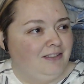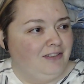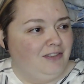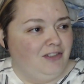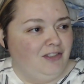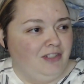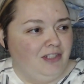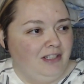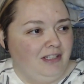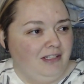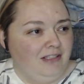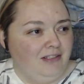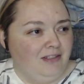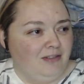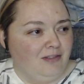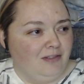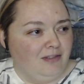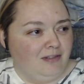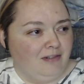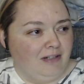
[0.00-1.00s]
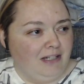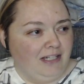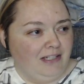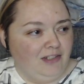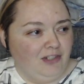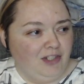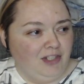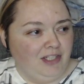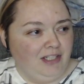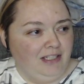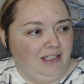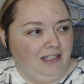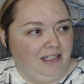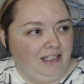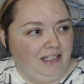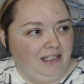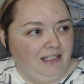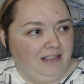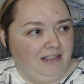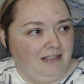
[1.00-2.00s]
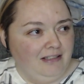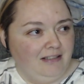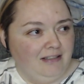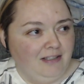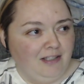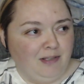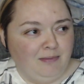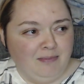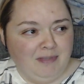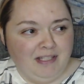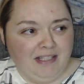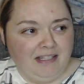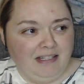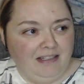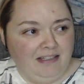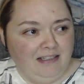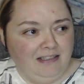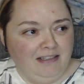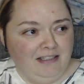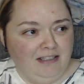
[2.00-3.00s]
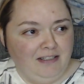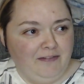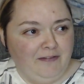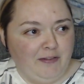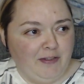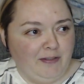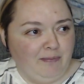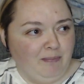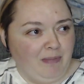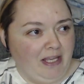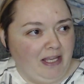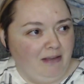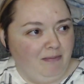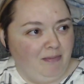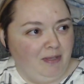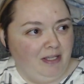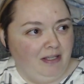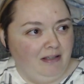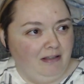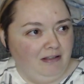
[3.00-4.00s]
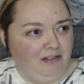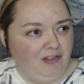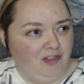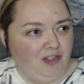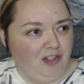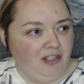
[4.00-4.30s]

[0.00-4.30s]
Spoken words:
Jesus Christ, she needs some sedatives, maybe?